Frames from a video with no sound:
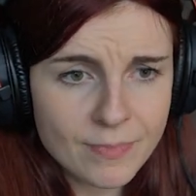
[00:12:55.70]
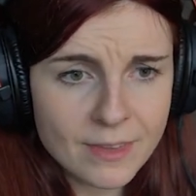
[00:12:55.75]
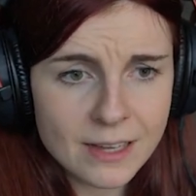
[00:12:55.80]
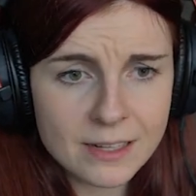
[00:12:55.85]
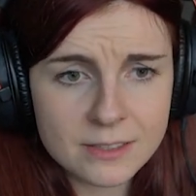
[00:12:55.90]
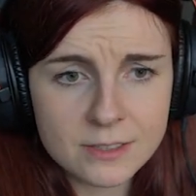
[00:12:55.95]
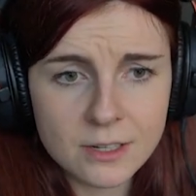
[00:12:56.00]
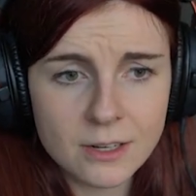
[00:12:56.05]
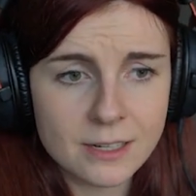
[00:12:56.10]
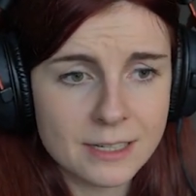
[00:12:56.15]

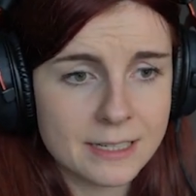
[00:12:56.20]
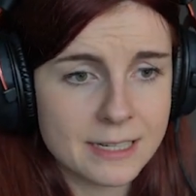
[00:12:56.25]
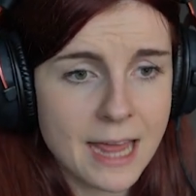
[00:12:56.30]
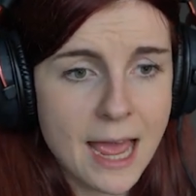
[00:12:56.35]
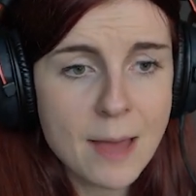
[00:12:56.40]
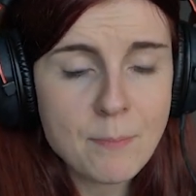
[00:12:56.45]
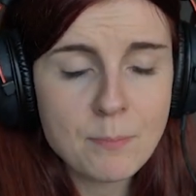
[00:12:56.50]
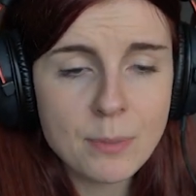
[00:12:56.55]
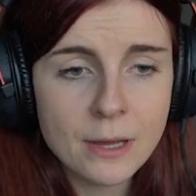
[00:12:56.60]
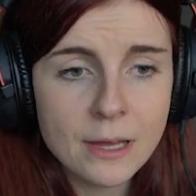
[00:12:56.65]
Let's call it
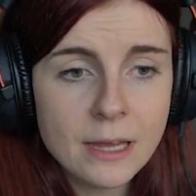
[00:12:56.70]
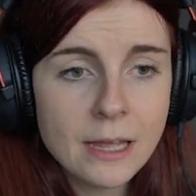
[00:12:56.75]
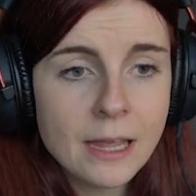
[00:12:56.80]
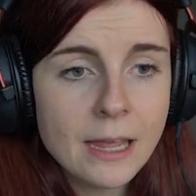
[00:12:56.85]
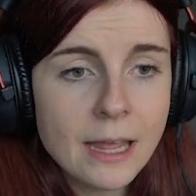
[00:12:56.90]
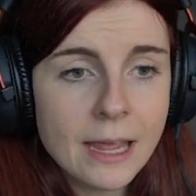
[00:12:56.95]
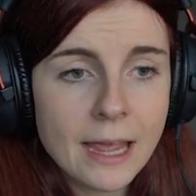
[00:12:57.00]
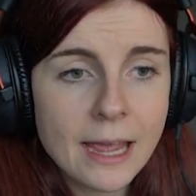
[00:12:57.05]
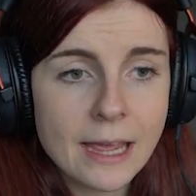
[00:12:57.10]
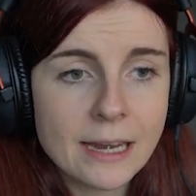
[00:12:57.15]
app.
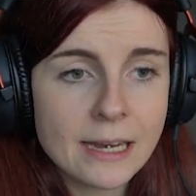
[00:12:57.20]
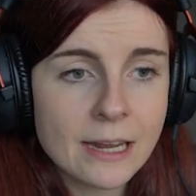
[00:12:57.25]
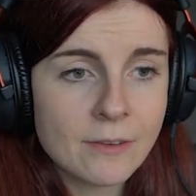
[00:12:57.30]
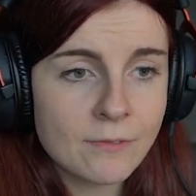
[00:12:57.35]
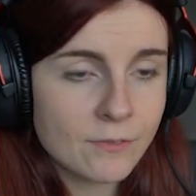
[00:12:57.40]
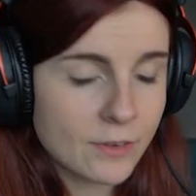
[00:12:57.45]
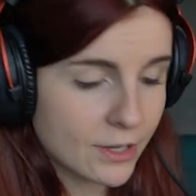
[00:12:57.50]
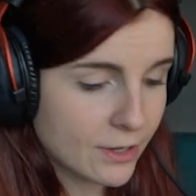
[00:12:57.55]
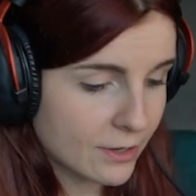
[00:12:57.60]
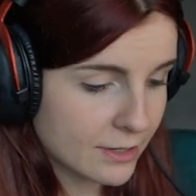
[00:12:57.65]
And
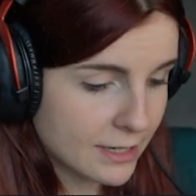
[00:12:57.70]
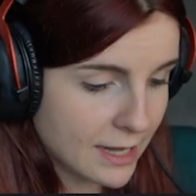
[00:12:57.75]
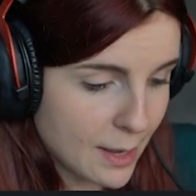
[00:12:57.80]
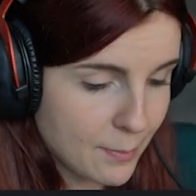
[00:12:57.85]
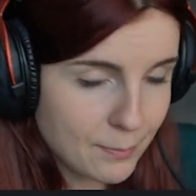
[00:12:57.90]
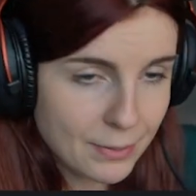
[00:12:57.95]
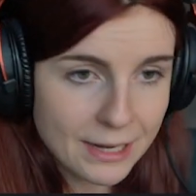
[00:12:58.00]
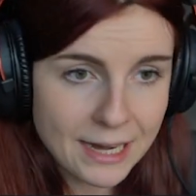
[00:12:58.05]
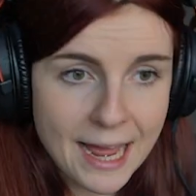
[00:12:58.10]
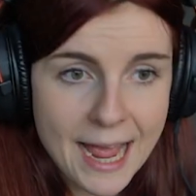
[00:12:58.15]
then we're going to
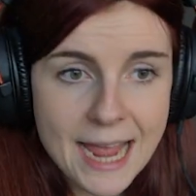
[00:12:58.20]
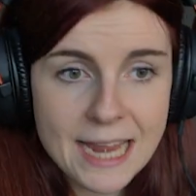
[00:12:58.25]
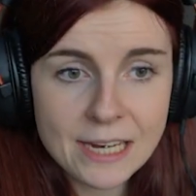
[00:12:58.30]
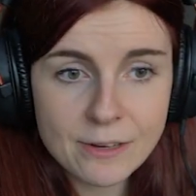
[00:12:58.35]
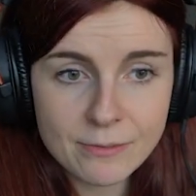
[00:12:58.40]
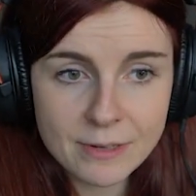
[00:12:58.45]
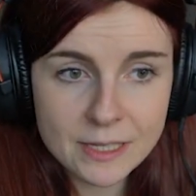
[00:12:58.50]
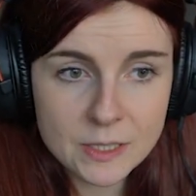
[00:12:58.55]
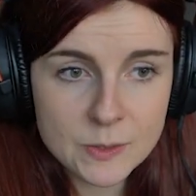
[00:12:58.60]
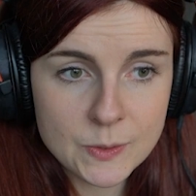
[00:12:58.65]
apply the
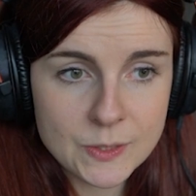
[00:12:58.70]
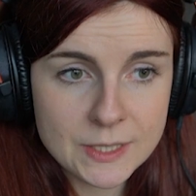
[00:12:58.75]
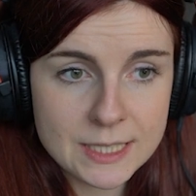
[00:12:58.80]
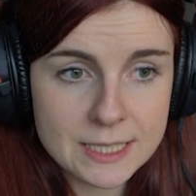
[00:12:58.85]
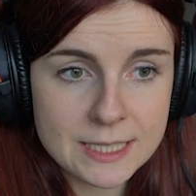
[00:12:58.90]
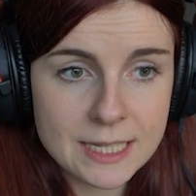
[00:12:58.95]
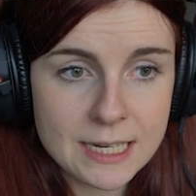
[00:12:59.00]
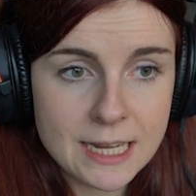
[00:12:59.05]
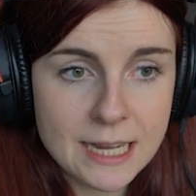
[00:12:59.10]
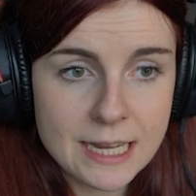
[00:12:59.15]

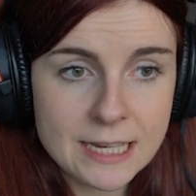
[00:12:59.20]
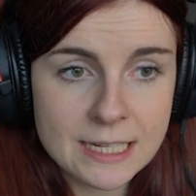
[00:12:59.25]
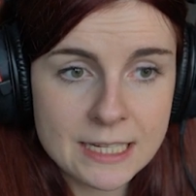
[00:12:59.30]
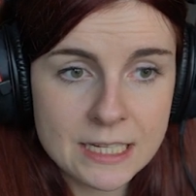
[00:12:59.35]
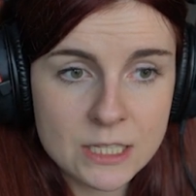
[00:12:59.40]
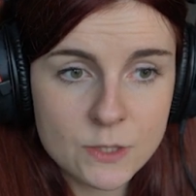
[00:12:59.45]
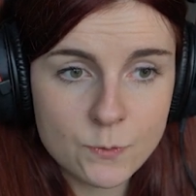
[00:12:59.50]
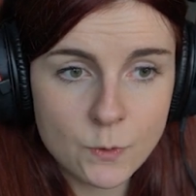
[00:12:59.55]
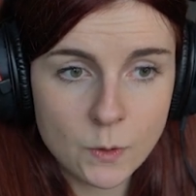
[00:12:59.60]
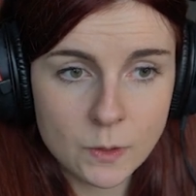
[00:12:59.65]
resources that are in
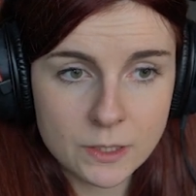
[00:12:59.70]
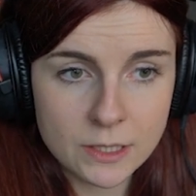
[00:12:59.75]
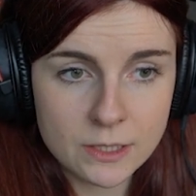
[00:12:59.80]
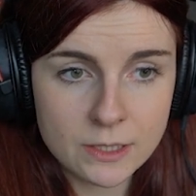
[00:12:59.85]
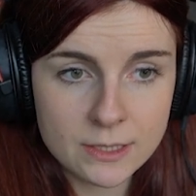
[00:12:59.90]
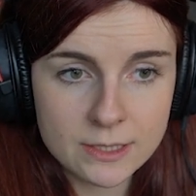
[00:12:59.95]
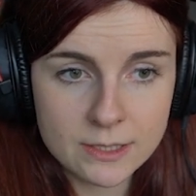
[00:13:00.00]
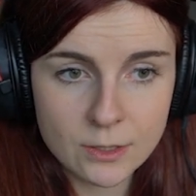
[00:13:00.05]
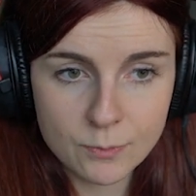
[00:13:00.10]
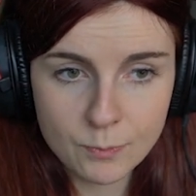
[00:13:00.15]
this folder,
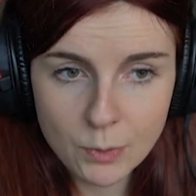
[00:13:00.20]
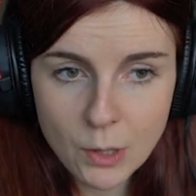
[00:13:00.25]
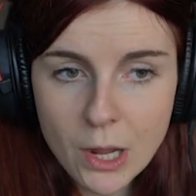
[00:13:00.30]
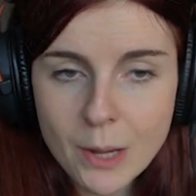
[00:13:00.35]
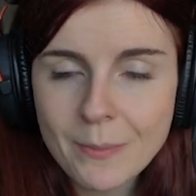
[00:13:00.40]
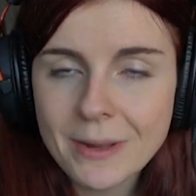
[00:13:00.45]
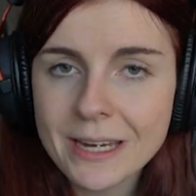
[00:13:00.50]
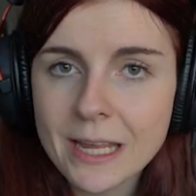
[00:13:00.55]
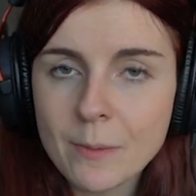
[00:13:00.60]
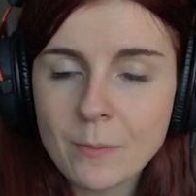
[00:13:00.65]
the
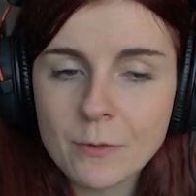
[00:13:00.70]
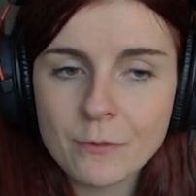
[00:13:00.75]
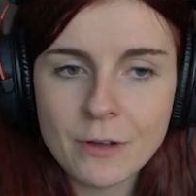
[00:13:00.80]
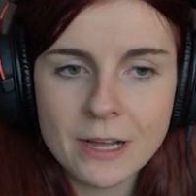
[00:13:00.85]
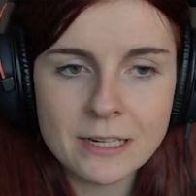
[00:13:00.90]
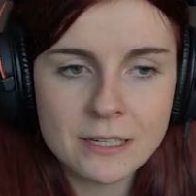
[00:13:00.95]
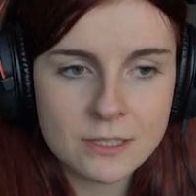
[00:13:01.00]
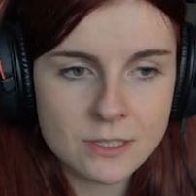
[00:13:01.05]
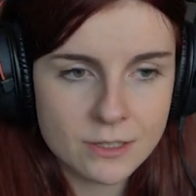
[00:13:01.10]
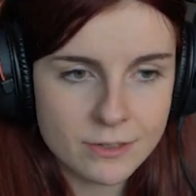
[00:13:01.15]
deployment YAML file
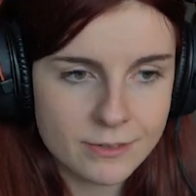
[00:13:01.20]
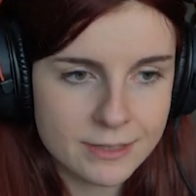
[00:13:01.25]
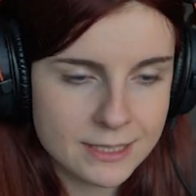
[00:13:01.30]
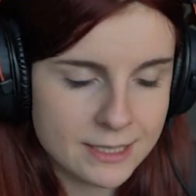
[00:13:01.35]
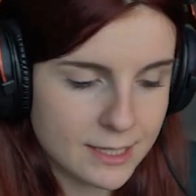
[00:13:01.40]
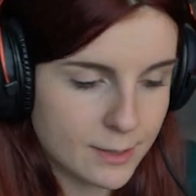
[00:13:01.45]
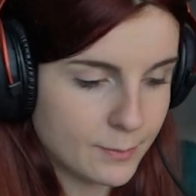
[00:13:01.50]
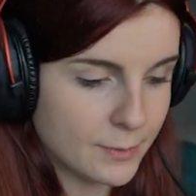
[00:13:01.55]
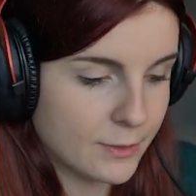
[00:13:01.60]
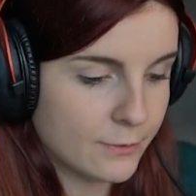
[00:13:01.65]
and the service
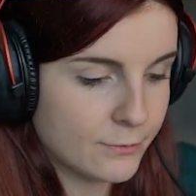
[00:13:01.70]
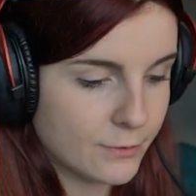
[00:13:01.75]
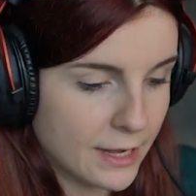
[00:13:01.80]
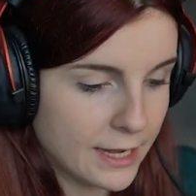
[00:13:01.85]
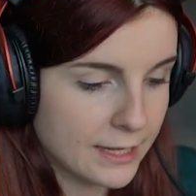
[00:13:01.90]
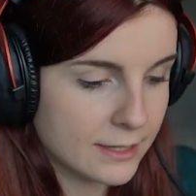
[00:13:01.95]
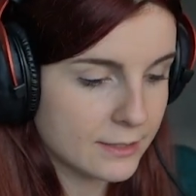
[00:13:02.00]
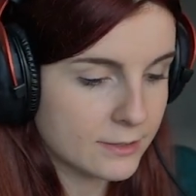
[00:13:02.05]
YAML file.